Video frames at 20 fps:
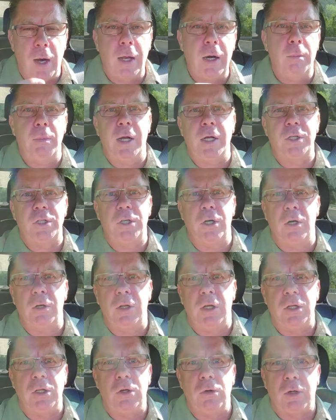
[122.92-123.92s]
to make sure
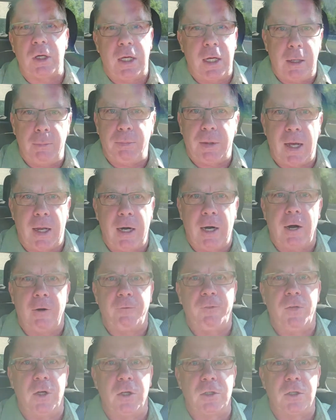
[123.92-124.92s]
that you keep that air
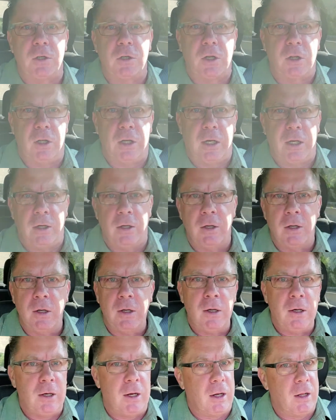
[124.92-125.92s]
filter clean.
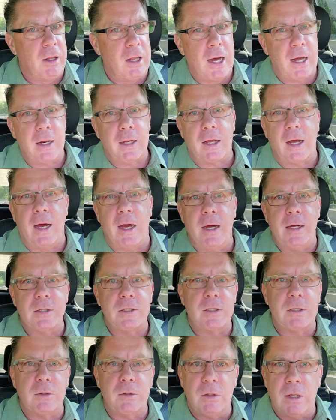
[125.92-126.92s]
Now, a lot of
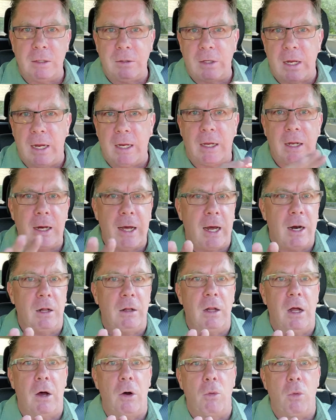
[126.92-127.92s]
guys, they take it out a
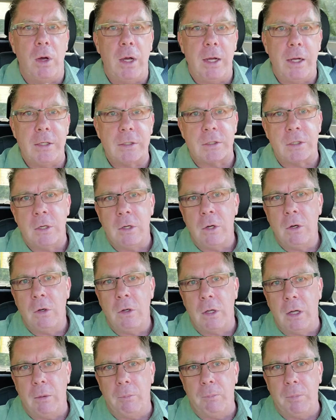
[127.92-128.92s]
long ways
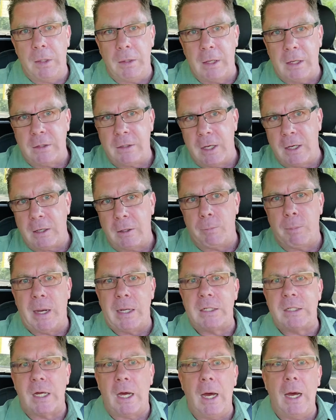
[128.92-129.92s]
and they think by
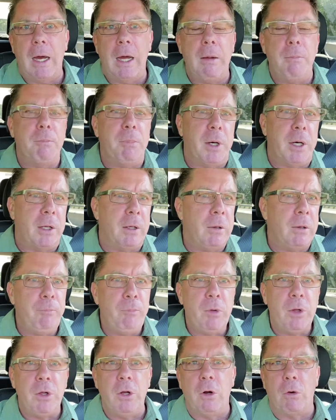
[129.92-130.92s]
time, but
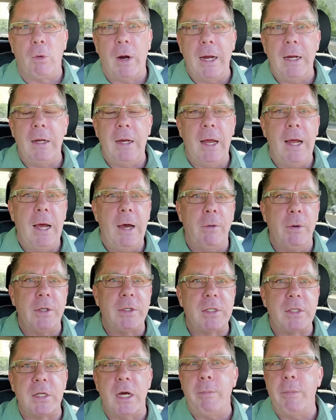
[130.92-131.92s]
right now
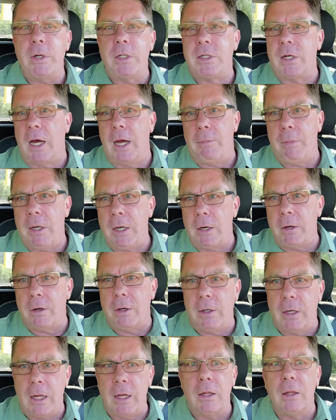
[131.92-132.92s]
it's summertime here
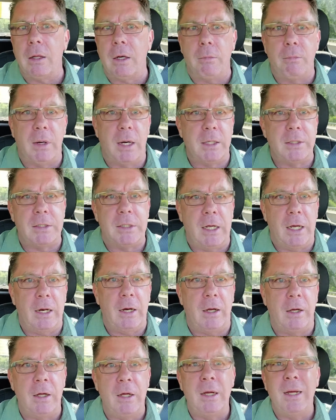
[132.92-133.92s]
in Helena,
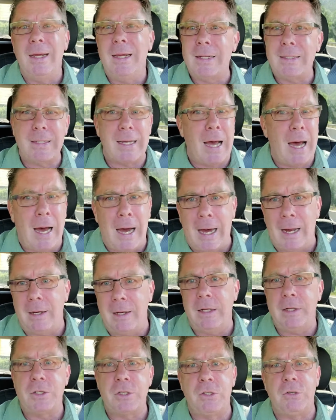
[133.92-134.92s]
Montana. It's hot,
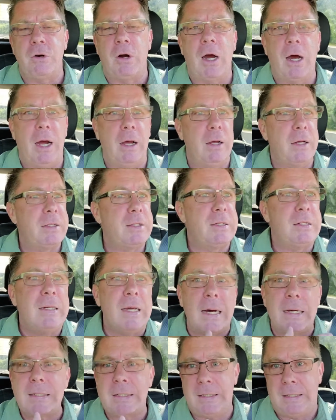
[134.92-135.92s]
it's dry, it's
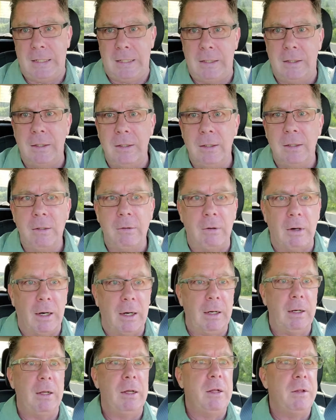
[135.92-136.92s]
dusty,
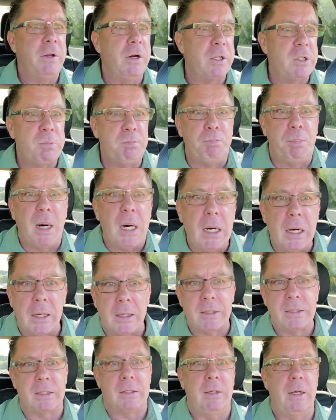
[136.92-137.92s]
right? There's
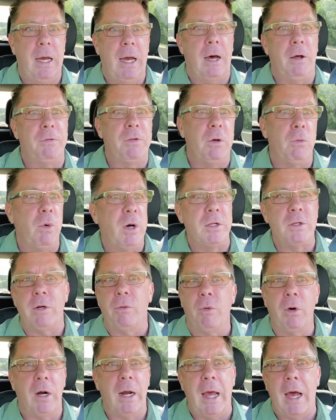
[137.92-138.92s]
bugs out that
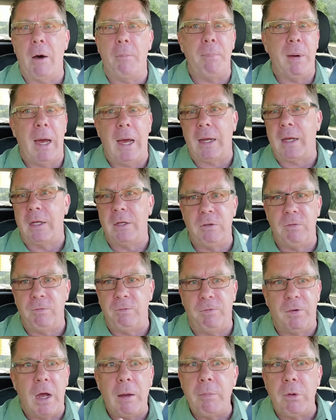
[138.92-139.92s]
weren't out back in
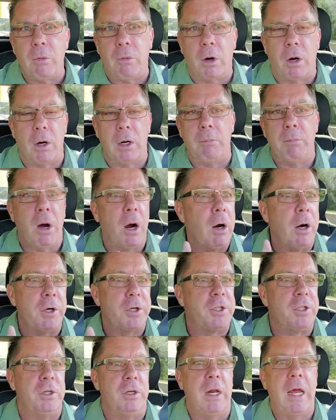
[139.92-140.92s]
February,
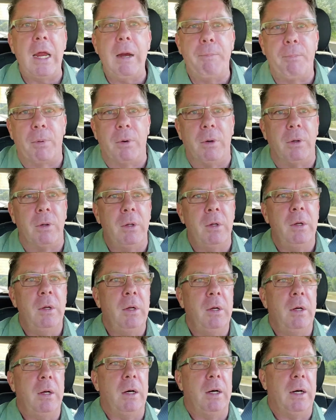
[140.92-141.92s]
March, and April.
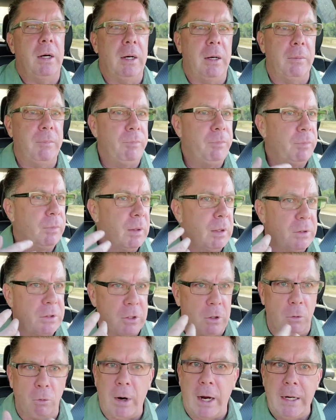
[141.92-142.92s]

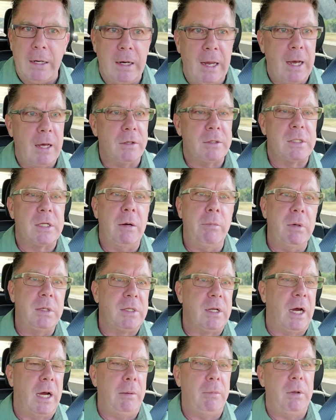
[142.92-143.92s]
So right now,
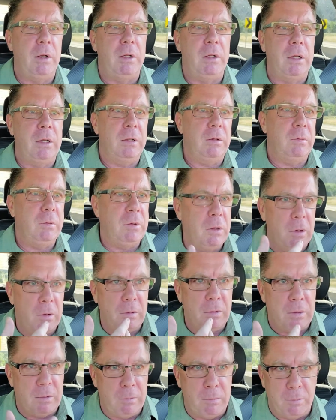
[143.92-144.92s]
summertime,
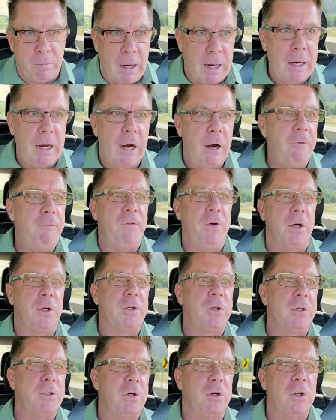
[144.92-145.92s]
my air
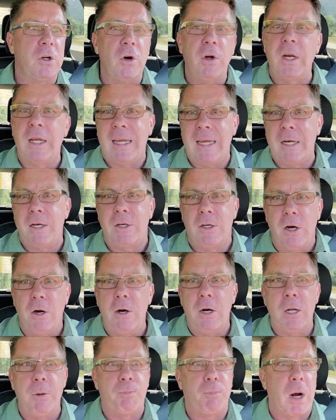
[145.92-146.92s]
filters are going to get
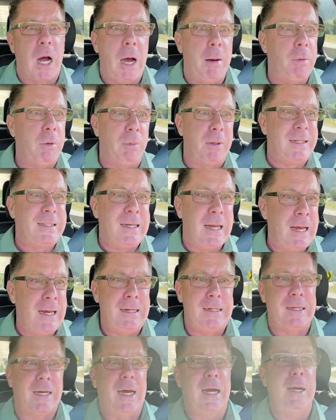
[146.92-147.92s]
dirty probably 10
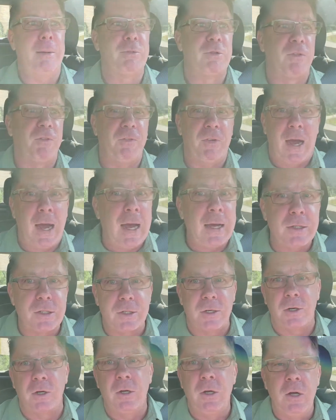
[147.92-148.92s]
times
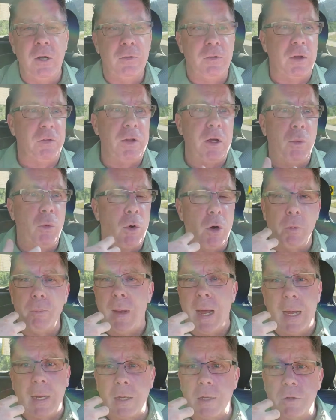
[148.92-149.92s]
faster than they were
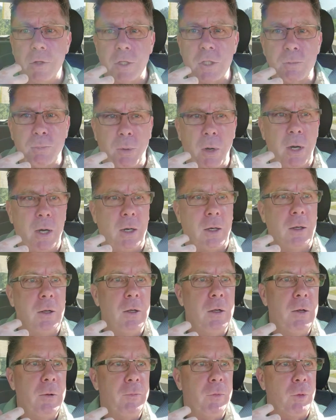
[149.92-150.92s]
back in the
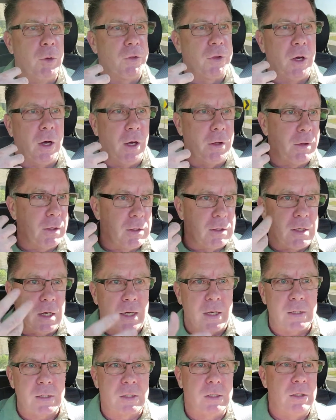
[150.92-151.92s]
spring, with all the
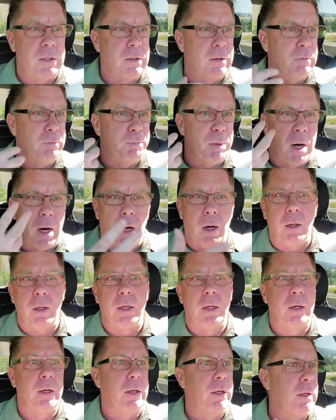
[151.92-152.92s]
dust and
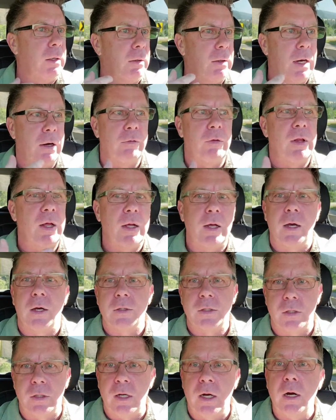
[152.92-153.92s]
pollen and everything
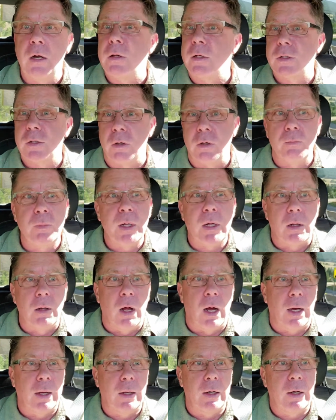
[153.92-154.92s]
else in the air that's going to be
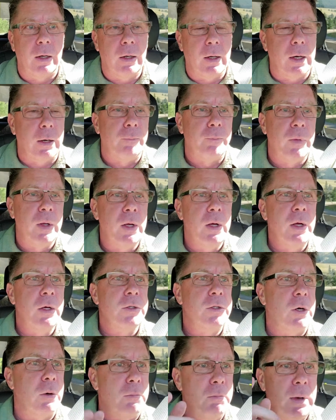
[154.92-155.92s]
clogging it up.
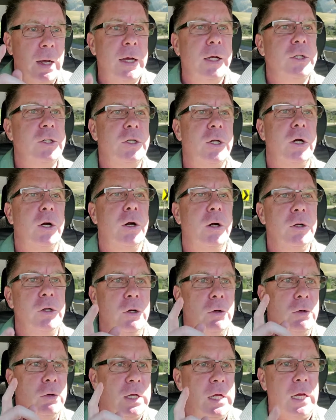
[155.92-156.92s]
So make sure
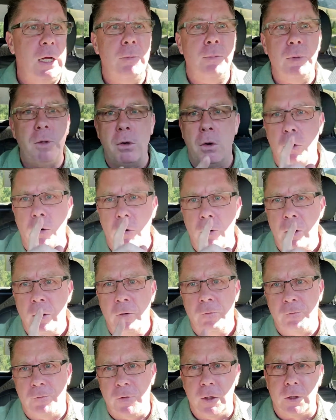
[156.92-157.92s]
you keep your
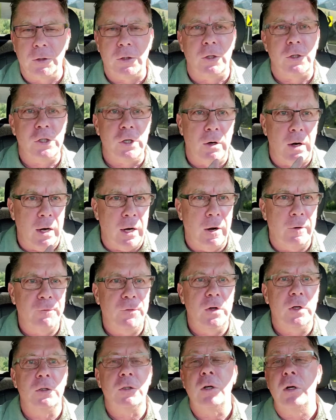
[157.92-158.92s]
filters, your air
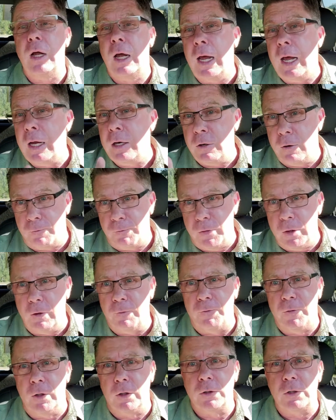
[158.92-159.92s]
filter and your fuel
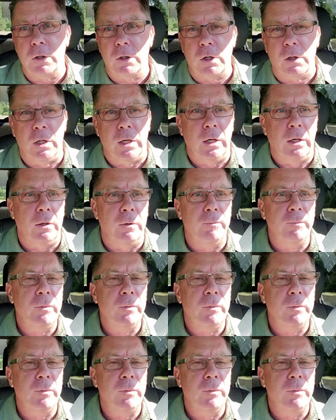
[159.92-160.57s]
filter, clean.